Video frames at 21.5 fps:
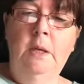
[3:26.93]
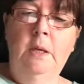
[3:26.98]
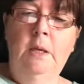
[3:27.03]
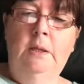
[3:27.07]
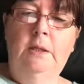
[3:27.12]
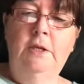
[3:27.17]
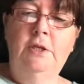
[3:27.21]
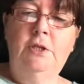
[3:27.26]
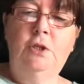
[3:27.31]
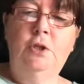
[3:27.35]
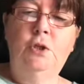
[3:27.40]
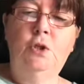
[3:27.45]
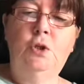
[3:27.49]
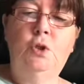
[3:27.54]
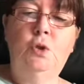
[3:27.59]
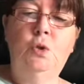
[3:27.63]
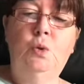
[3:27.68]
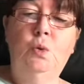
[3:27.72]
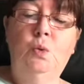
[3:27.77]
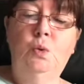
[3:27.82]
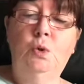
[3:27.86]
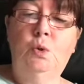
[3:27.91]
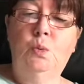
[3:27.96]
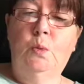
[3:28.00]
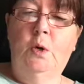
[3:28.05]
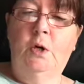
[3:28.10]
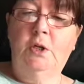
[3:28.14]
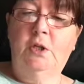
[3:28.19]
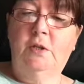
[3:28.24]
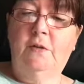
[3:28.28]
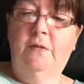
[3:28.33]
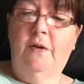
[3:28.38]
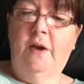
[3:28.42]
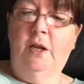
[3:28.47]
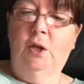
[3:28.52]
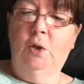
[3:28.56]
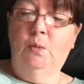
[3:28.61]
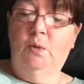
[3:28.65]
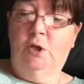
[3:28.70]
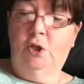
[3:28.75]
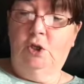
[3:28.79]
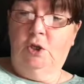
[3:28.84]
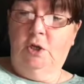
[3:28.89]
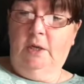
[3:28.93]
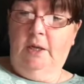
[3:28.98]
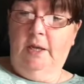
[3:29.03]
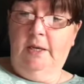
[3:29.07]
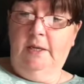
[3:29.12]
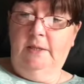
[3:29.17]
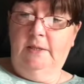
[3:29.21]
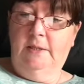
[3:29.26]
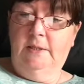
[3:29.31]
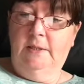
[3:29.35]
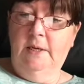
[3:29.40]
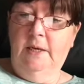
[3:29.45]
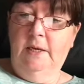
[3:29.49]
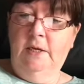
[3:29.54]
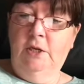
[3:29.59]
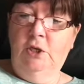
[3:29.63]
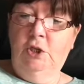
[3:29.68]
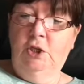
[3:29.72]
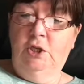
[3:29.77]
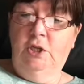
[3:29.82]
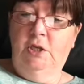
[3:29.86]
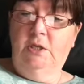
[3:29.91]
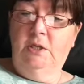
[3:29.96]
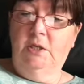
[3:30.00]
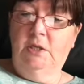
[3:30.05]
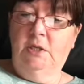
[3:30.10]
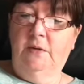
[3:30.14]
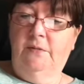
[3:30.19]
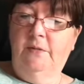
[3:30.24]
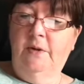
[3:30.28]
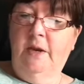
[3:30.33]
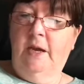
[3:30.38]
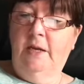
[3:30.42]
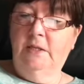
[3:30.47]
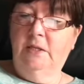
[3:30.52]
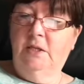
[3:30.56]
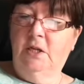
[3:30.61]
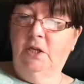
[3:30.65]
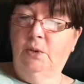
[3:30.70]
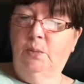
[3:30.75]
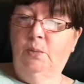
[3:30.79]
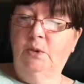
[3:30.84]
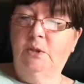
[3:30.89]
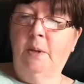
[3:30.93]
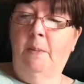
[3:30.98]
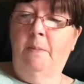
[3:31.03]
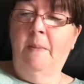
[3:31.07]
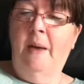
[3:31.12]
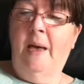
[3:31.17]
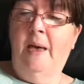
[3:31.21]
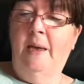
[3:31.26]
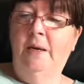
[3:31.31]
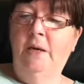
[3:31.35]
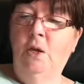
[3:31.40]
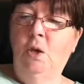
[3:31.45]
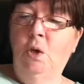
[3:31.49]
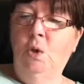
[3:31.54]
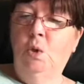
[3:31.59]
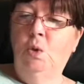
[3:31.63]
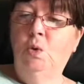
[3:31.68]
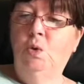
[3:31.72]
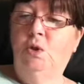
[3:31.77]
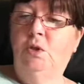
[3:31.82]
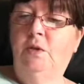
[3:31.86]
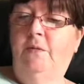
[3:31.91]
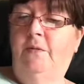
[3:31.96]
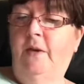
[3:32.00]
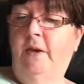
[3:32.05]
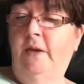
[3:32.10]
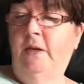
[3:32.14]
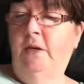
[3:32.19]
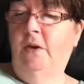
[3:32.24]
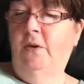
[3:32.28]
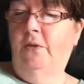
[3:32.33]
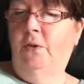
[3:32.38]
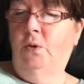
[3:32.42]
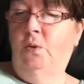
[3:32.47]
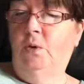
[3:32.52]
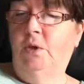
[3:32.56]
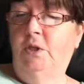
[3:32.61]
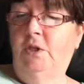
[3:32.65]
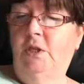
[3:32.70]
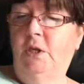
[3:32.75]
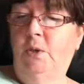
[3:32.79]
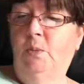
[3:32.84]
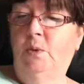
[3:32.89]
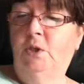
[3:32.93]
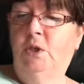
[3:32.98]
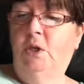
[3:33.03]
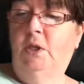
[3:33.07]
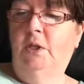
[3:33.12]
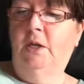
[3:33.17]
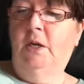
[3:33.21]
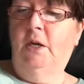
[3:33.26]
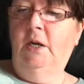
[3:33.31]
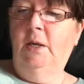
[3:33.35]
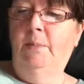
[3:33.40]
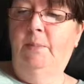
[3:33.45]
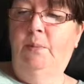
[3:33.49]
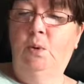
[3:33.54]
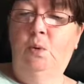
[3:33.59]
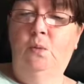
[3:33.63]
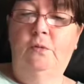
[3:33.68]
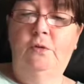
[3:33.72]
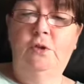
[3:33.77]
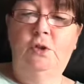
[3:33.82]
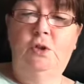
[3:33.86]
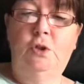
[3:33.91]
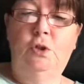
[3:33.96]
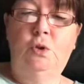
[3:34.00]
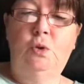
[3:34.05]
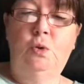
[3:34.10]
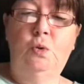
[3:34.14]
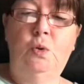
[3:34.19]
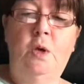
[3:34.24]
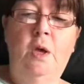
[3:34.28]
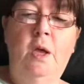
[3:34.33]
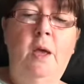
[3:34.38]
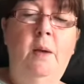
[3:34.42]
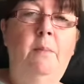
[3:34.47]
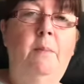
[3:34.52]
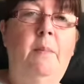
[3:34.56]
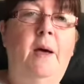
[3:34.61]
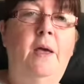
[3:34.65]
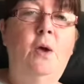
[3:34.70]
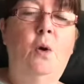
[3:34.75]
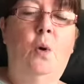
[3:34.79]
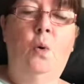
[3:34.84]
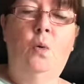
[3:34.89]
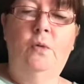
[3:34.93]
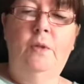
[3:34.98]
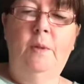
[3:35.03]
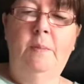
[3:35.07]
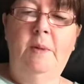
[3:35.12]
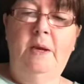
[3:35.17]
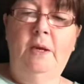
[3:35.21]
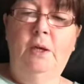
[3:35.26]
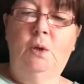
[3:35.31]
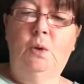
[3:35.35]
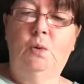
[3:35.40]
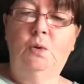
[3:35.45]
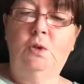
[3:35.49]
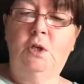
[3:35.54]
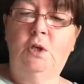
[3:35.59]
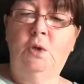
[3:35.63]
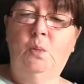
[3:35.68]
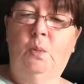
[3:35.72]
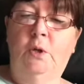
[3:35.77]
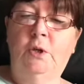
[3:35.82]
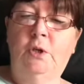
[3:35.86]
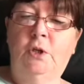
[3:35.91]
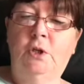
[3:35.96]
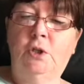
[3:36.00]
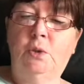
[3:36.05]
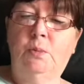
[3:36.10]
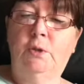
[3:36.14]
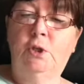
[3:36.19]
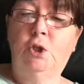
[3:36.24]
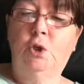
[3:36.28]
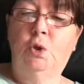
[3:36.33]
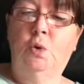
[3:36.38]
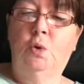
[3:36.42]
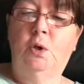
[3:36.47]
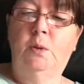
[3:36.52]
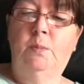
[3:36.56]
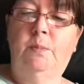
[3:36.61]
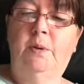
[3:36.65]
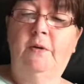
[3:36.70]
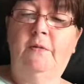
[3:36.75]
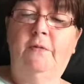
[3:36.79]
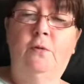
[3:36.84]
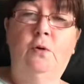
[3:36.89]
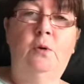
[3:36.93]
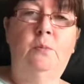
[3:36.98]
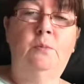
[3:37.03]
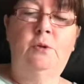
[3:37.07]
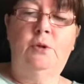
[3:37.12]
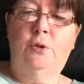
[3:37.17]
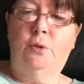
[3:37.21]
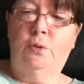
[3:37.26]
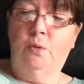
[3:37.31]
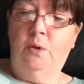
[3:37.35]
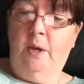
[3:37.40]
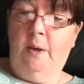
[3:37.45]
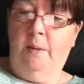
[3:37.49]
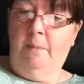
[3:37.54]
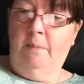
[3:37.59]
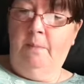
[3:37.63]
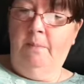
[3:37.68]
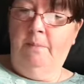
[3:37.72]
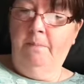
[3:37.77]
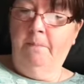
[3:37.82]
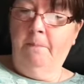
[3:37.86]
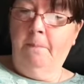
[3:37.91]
Listen to those words, fellow Israelites. Jesus of Nazareth was a man whose divine authority was clearly proven to you by all the miracles and wonders which God performed through him.